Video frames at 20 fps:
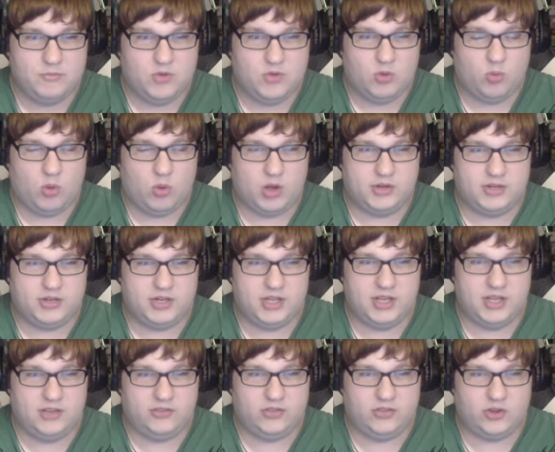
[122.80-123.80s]
Wanda
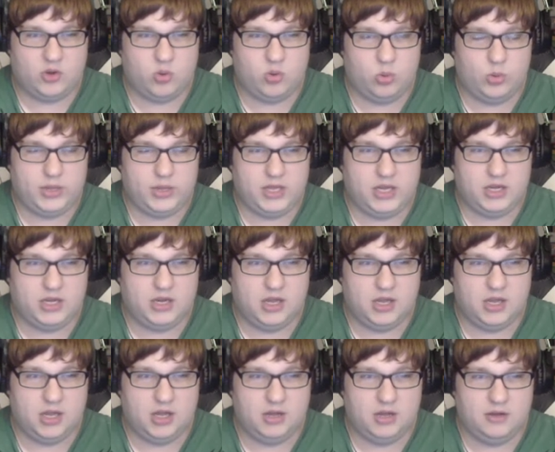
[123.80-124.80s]
is the queen
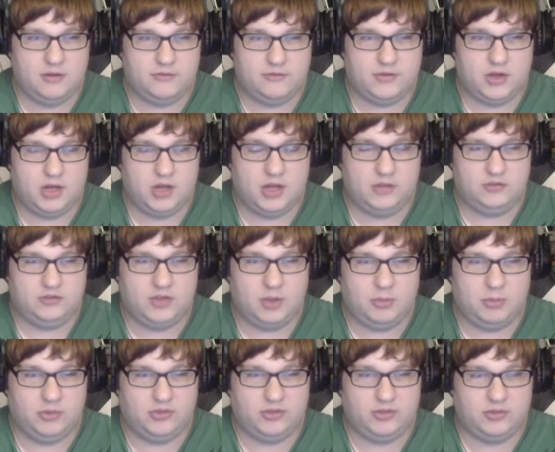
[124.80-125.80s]
of uh,
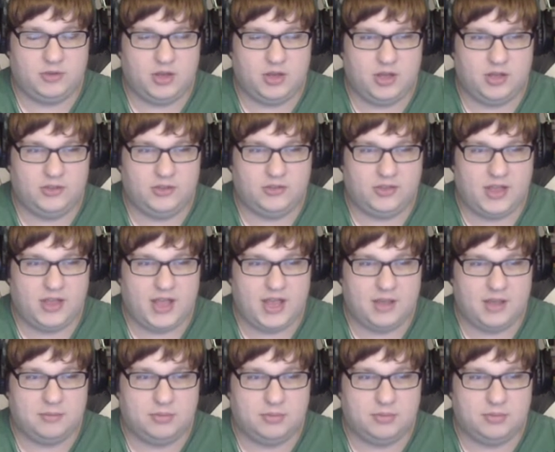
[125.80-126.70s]
double uh, slap.